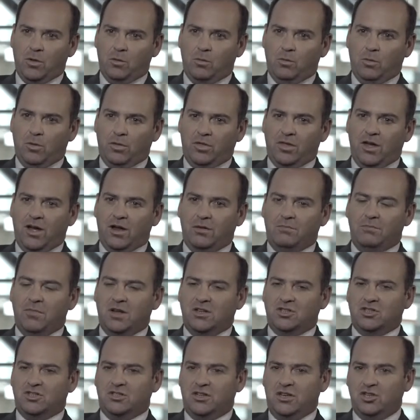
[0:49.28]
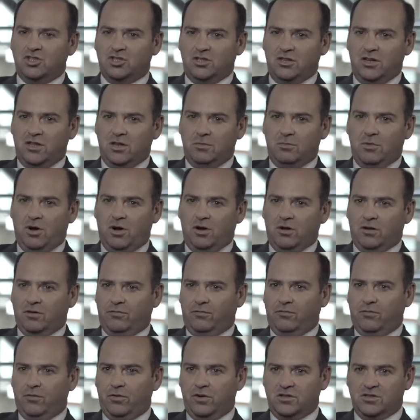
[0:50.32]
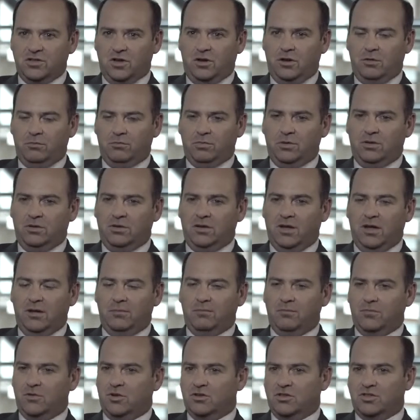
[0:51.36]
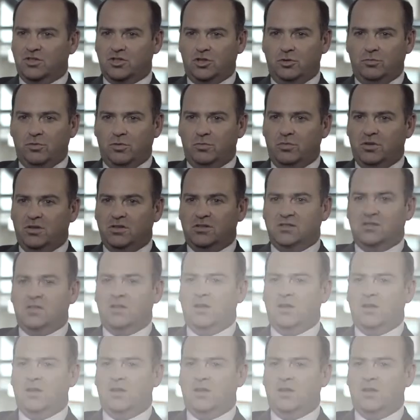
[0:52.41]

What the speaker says: without much attention in the market, for example, consumables.